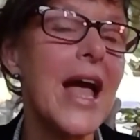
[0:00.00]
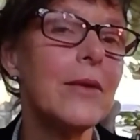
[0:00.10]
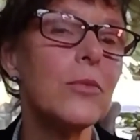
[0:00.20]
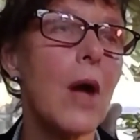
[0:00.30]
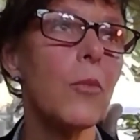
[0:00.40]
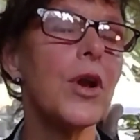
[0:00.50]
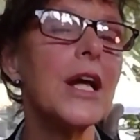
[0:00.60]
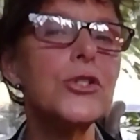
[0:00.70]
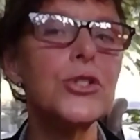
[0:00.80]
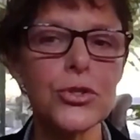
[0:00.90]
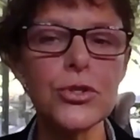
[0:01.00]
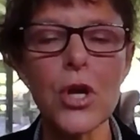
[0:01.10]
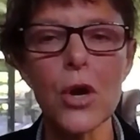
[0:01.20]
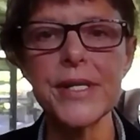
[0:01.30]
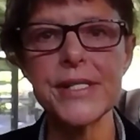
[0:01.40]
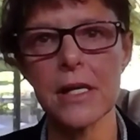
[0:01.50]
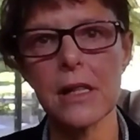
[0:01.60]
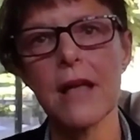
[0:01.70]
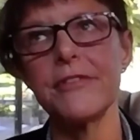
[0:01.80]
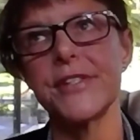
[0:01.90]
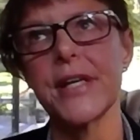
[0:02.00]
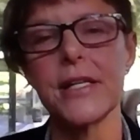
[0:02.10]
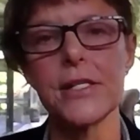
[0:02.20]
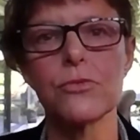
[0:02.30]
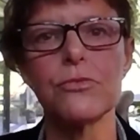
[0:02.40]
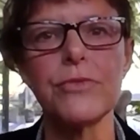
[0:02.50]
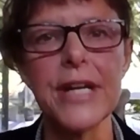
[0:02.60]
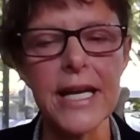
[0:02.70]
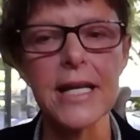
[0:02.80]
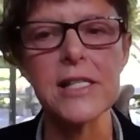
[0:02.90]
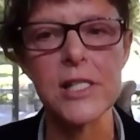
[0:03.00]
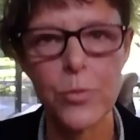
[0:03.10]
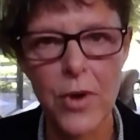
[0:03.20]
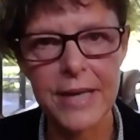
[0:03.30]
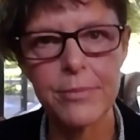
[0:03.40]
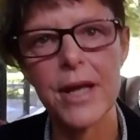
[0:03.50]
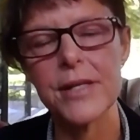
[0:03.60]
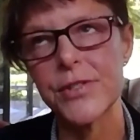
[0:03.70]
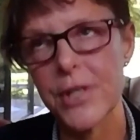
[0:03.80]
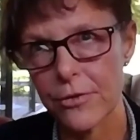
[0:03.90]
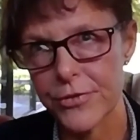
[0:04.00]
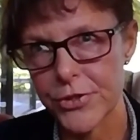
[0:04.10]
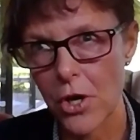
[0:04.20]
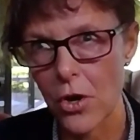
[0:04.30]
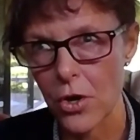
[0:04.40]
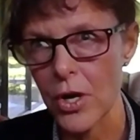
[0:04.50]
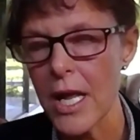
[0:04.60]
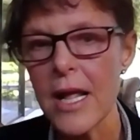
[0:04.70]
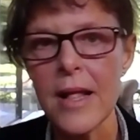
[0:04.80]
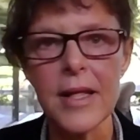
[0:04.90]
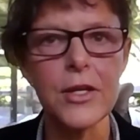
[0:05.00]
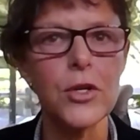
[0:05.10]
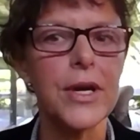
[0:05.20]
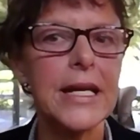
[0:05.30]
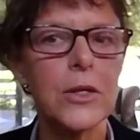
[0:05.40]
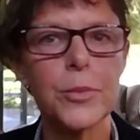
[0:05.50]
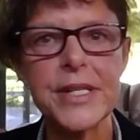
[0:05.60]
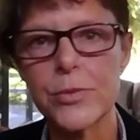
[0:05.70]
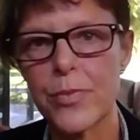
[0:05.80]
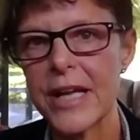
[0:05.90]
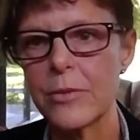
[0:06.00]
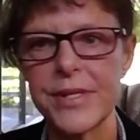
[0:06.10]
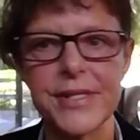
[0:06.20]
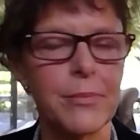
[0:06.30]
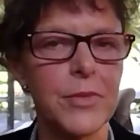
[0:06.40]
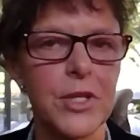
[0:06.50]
And what I do know is that glyphosate is rarely sprayed by itself. So, it'll be sprayed with some,